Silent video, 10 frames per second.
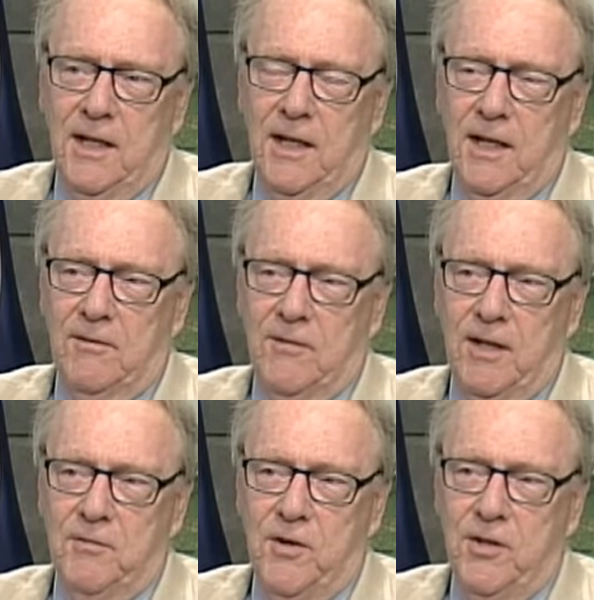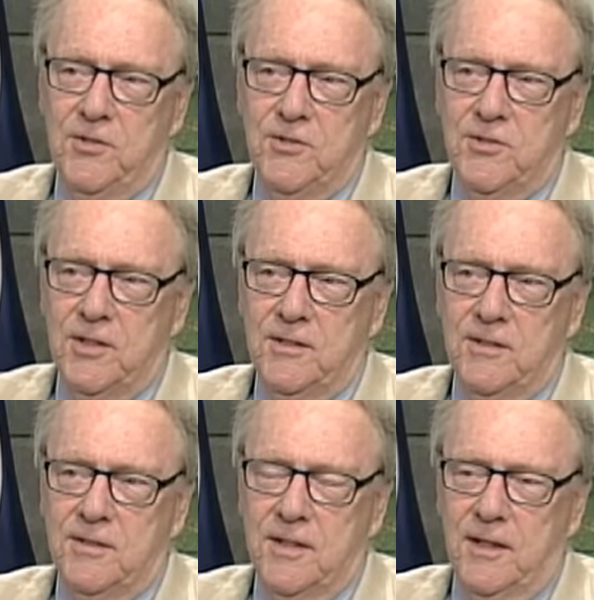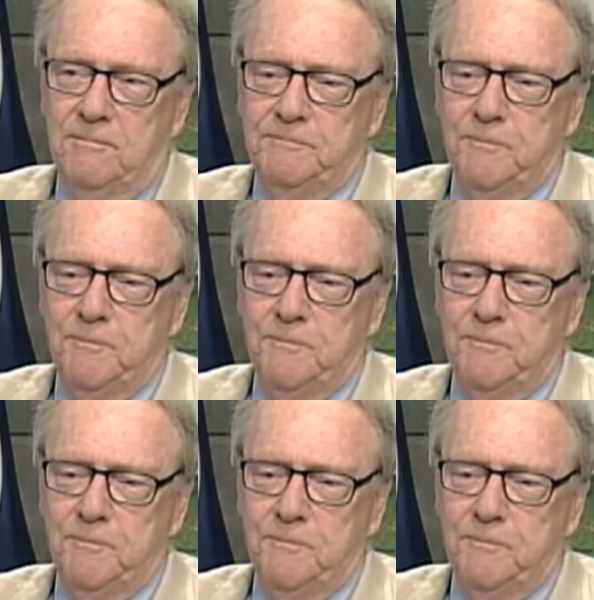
I've heard you shouldn't uh,